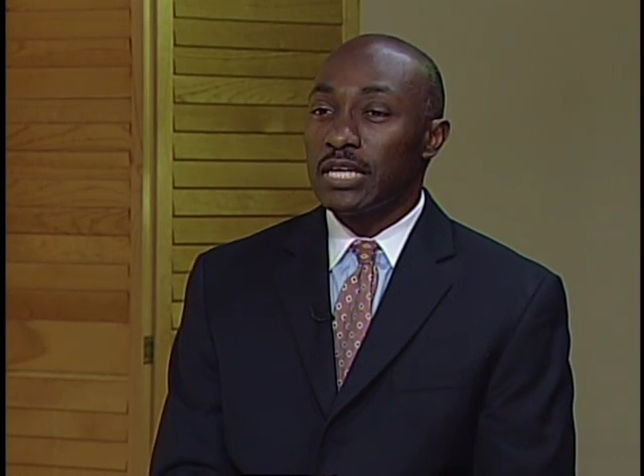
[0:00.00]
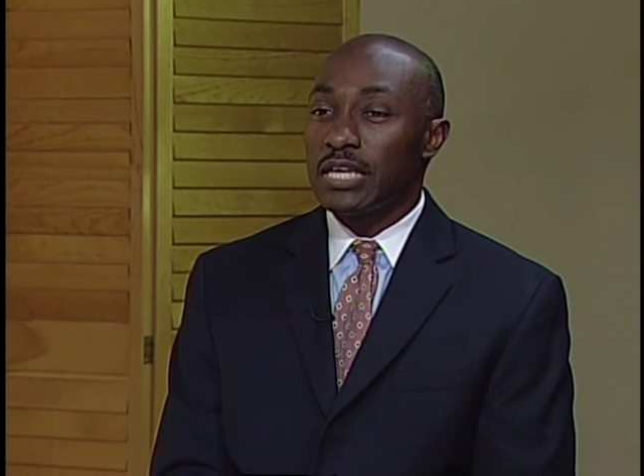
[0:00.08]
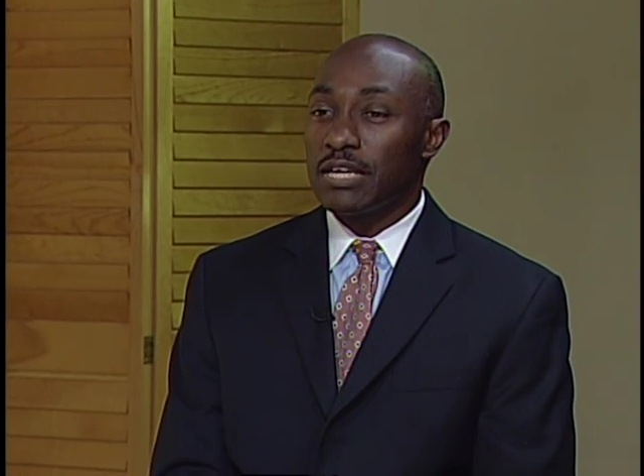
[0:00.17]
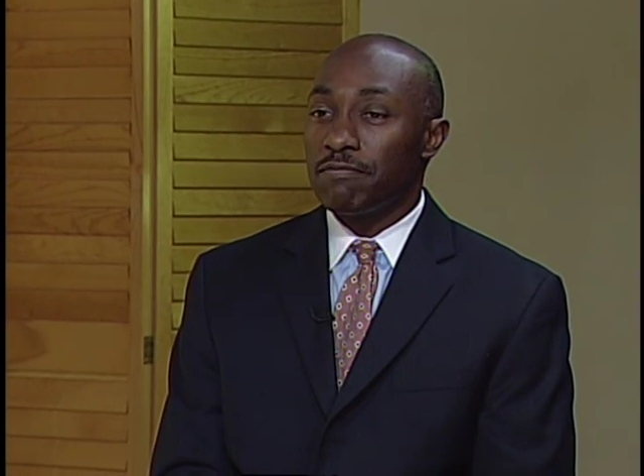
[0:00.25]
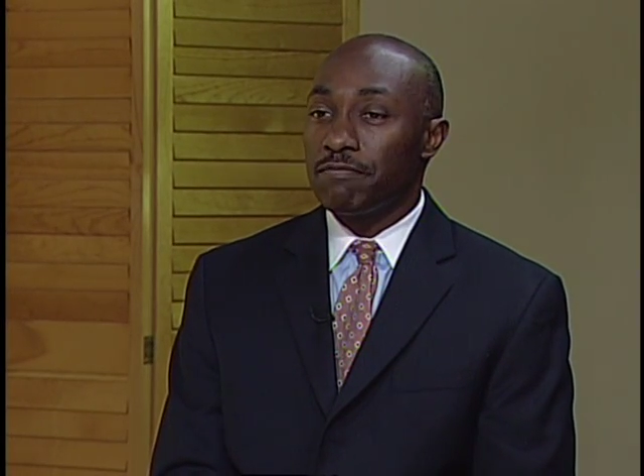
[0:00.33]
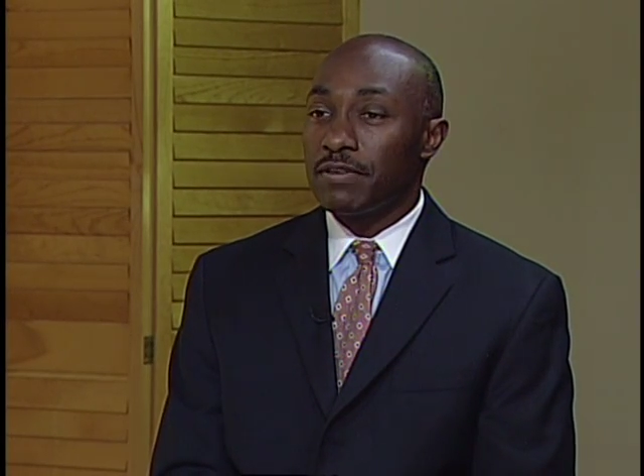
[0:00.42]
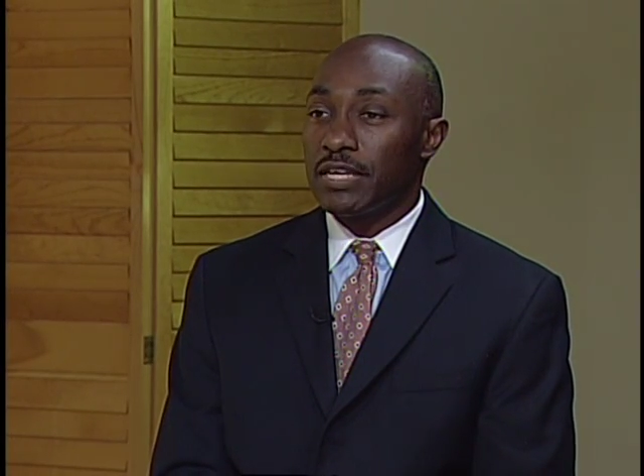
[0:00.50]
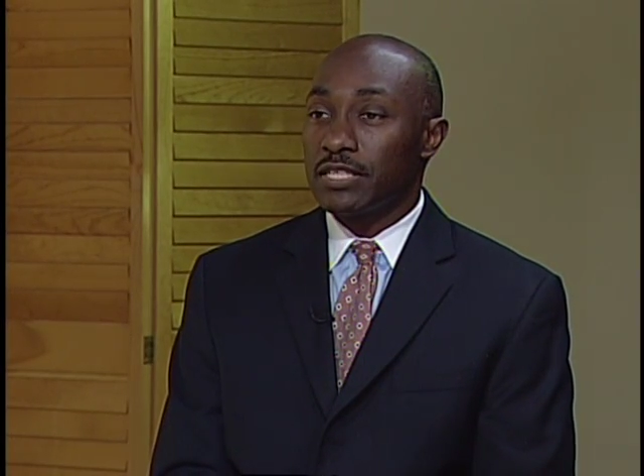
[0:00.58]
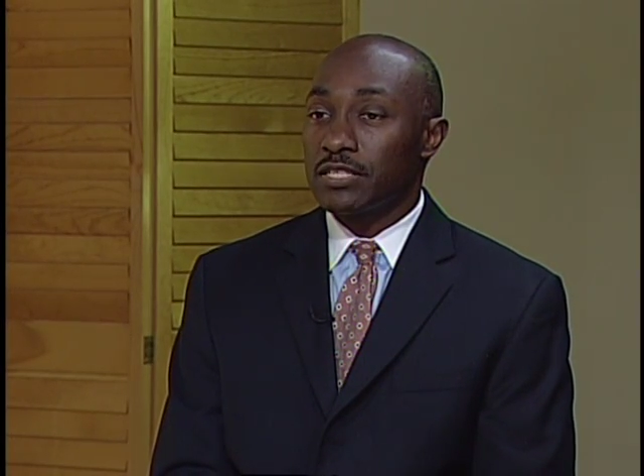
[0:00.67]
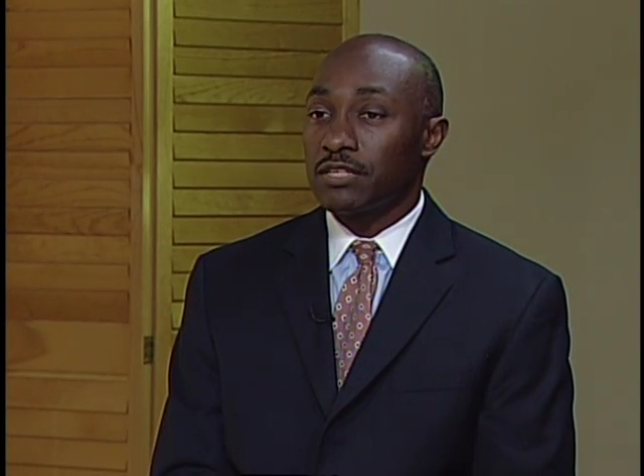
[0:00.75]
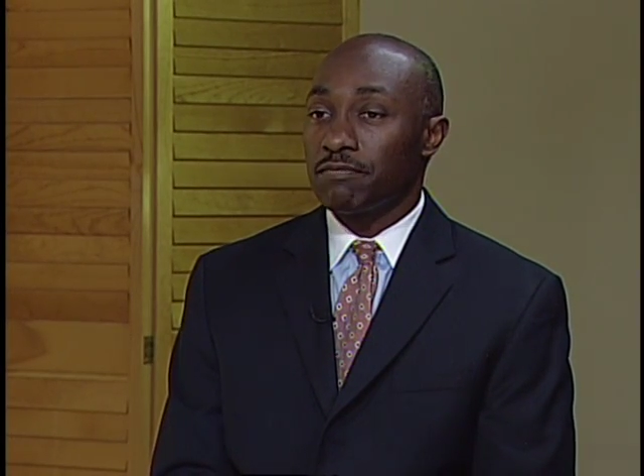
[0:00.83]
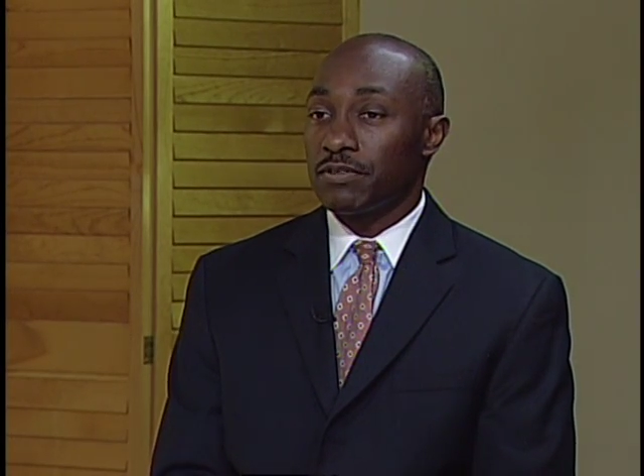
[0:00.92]
If
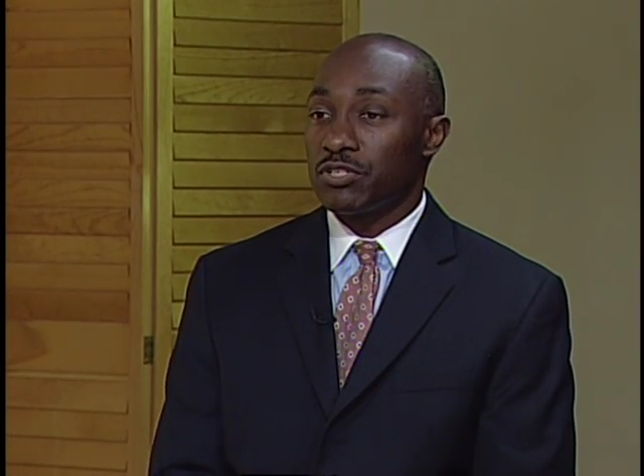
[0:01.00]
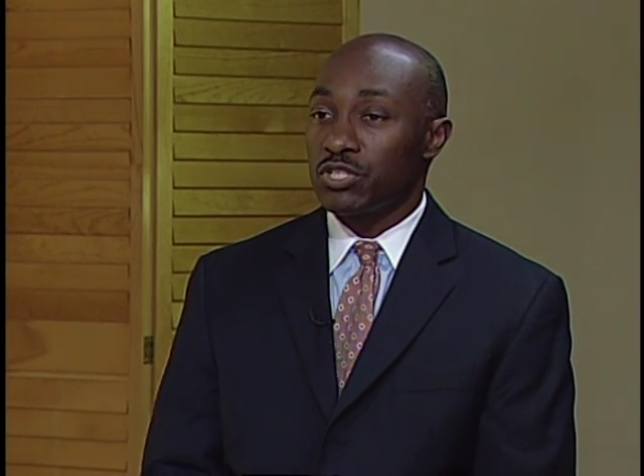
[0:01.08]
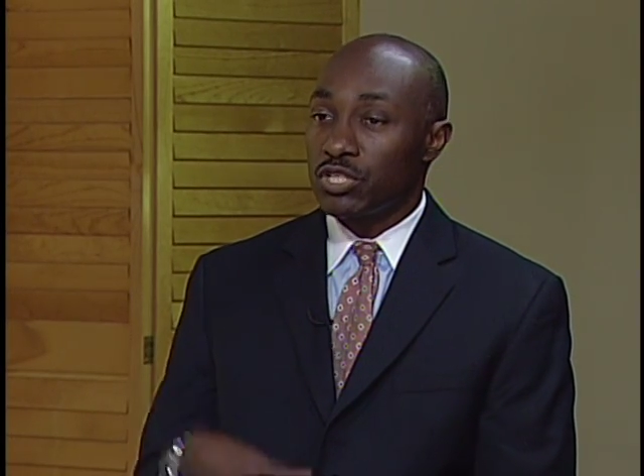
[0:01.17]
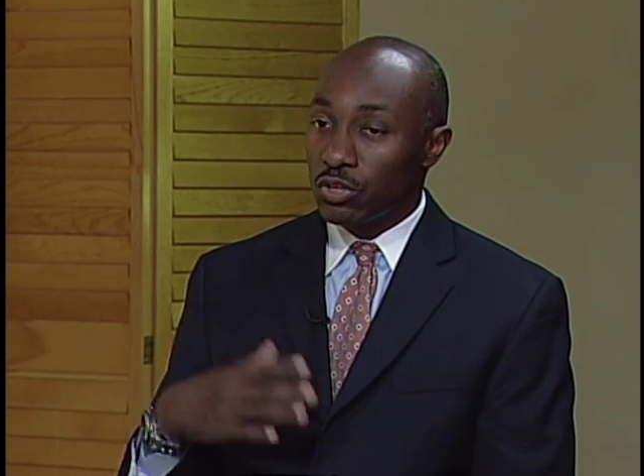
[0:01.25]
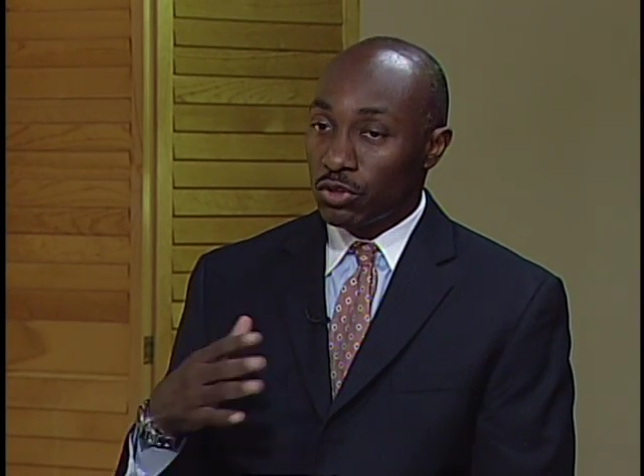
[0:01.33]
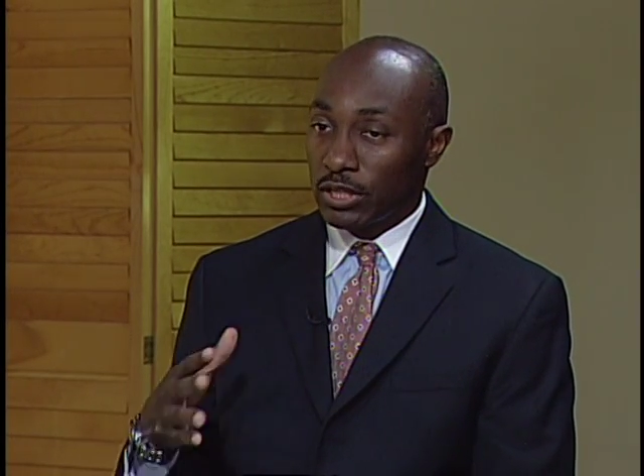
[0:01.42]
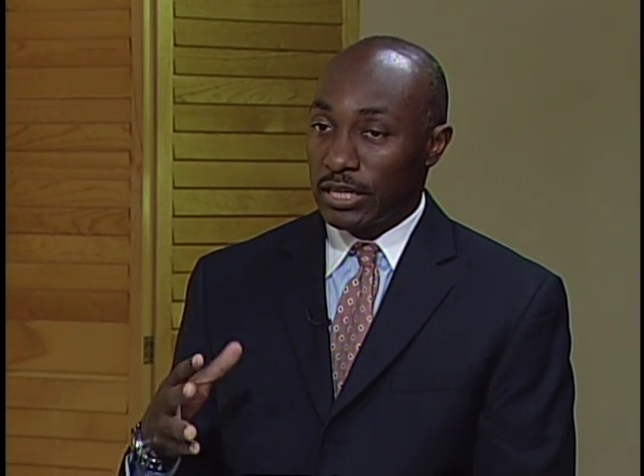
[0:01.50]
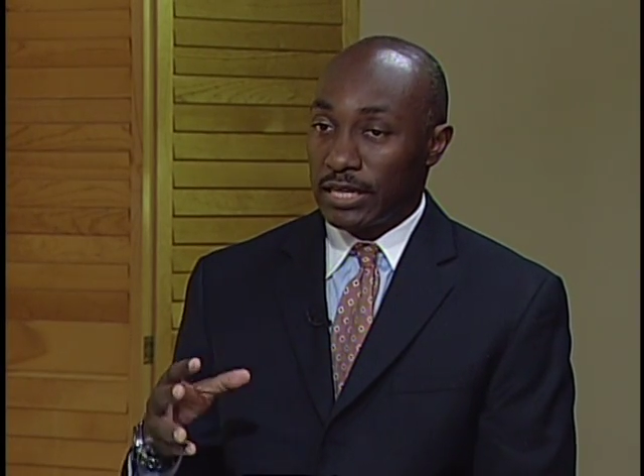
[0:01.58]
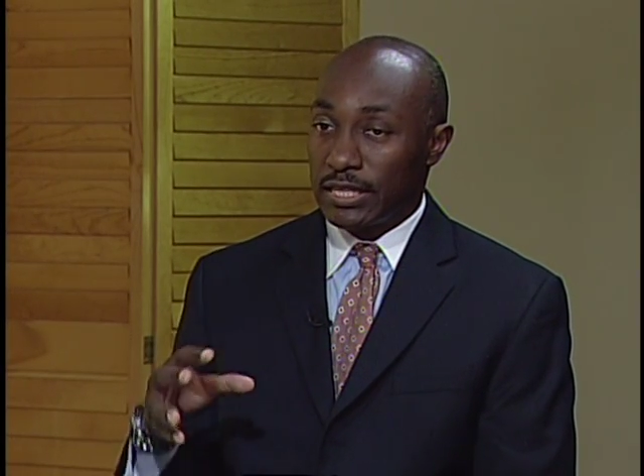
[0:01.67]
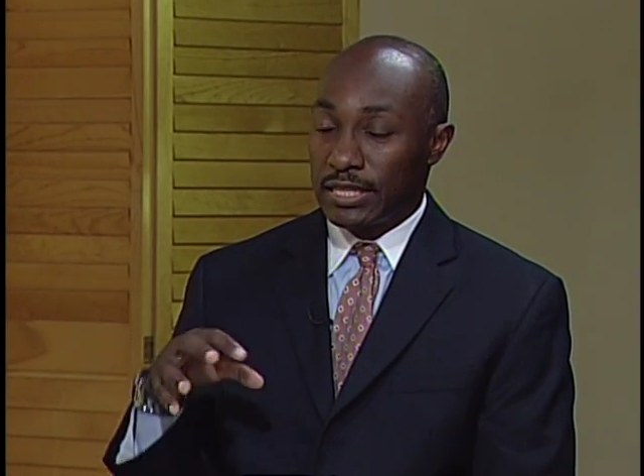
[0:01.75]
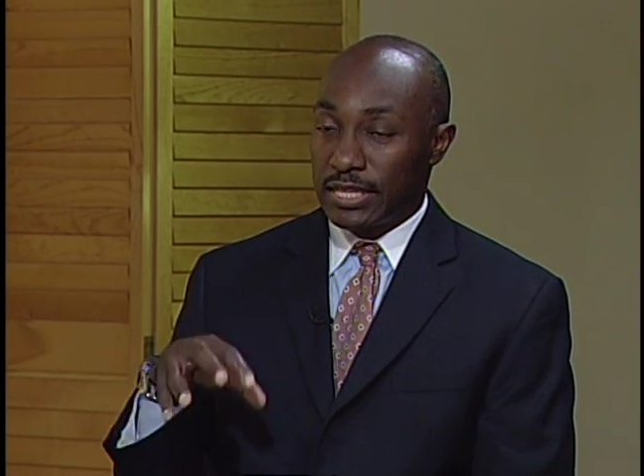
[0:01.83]
it's the facility